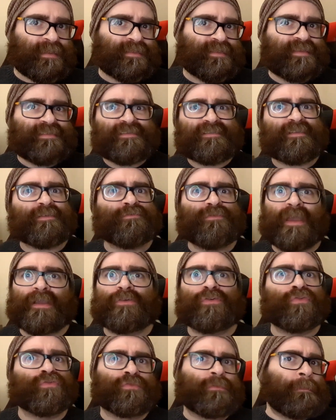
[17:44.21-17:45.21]
This is a
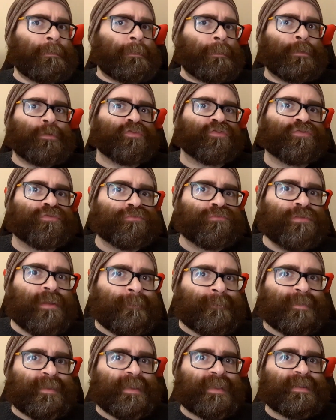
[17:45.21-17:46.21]
record
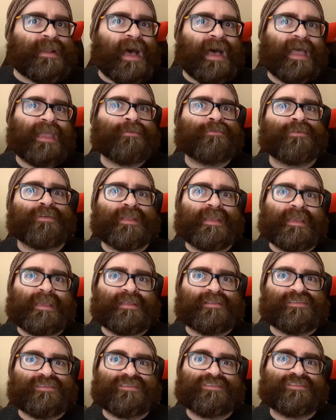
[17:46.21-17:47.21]
dripping in irony,
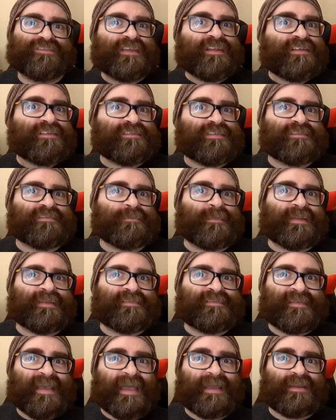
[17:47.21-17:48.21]
in cynicism
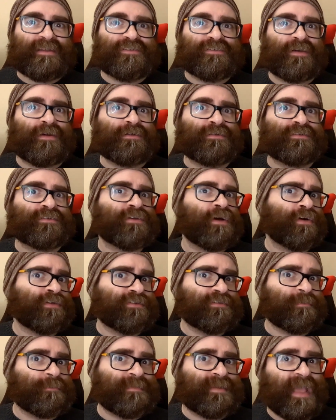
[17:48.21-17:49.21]
and dagger-tongued
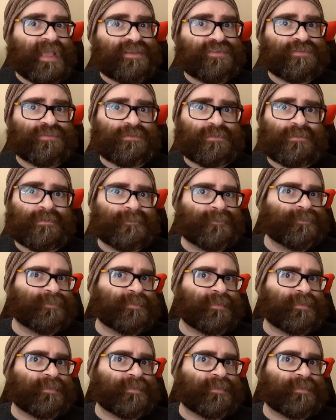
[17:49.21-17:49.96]
condemnation.